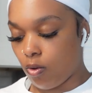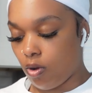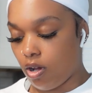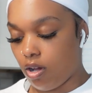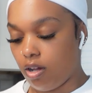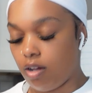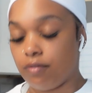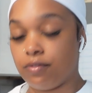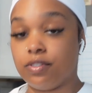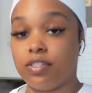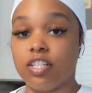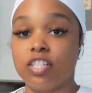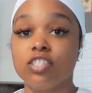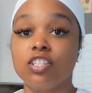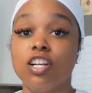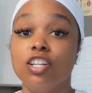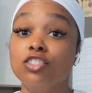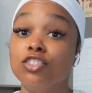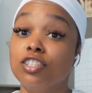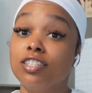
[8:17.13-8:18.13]
Of
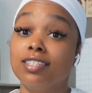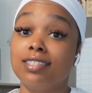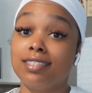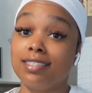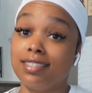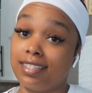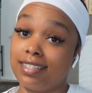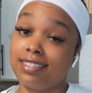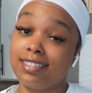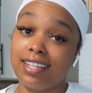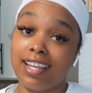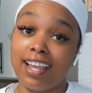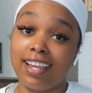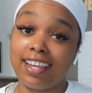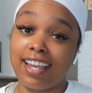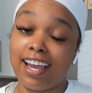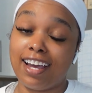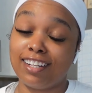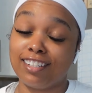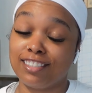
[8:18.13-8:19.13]
six hundred
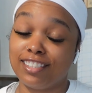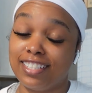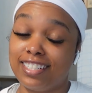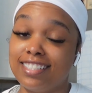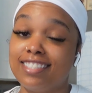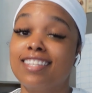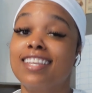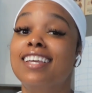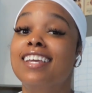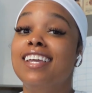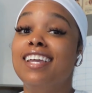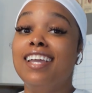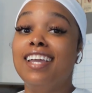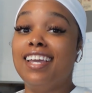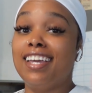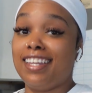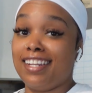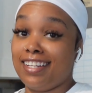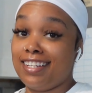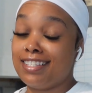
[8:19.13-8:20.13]
sixty-eight calories.
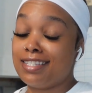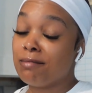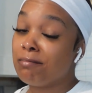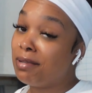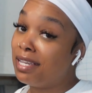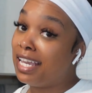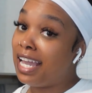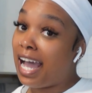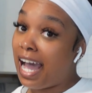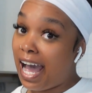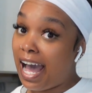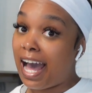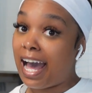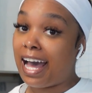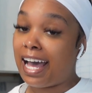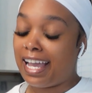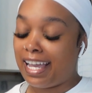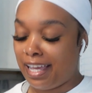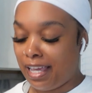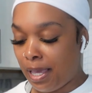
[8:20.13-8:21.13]
It is a bit
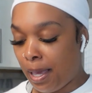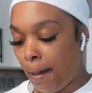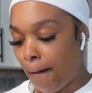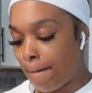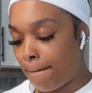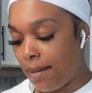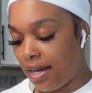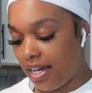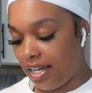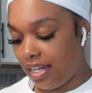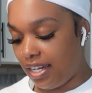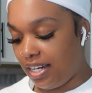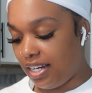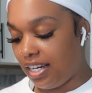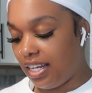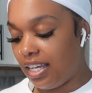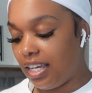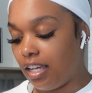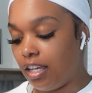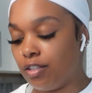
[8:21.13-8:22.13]
high, but
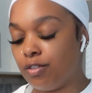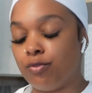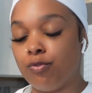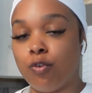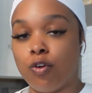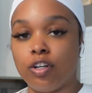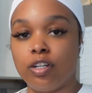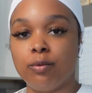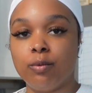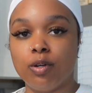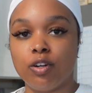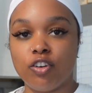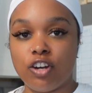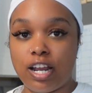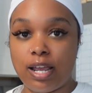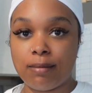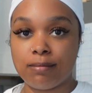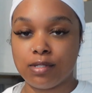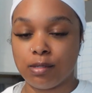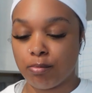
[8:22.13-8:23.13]
it's forty-one
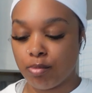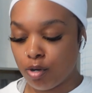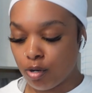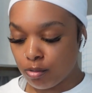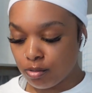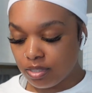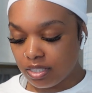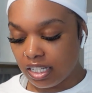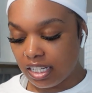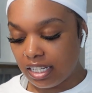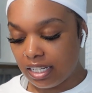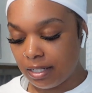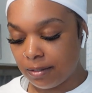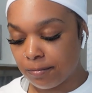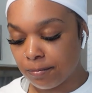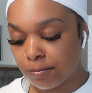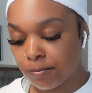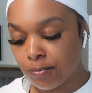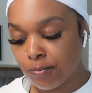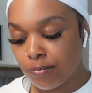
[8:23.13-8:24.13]
grams of
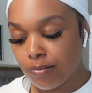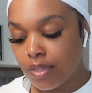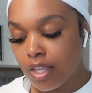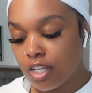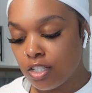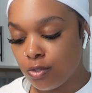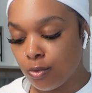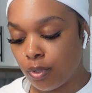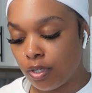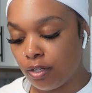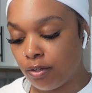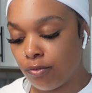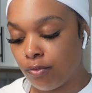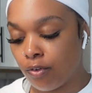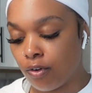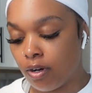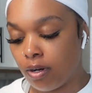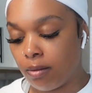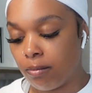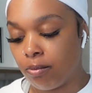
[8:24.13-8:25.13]
protein,
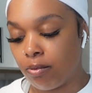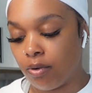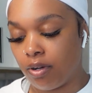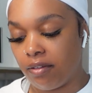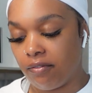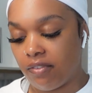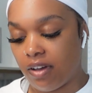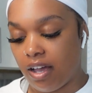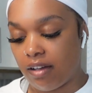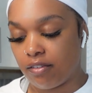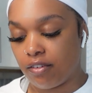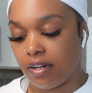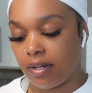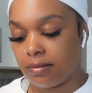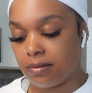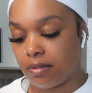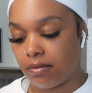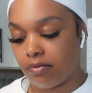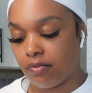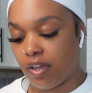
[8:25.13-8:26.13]
twenty-four point five
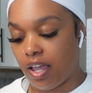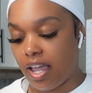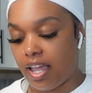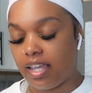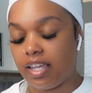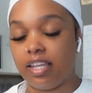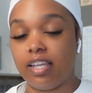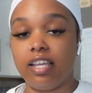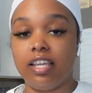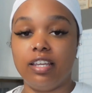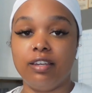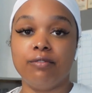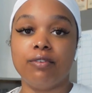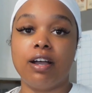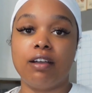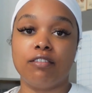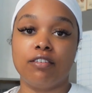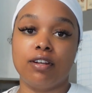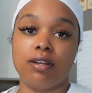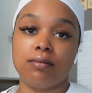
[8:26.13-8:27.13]
grams of fat, and
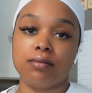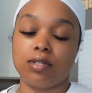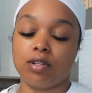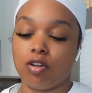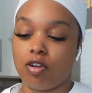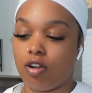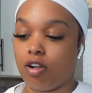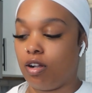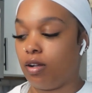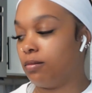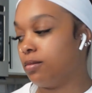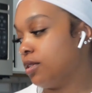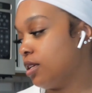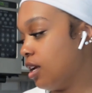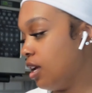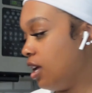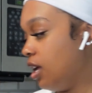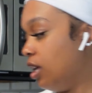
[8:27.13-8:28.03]
eighty-five grams of carbs.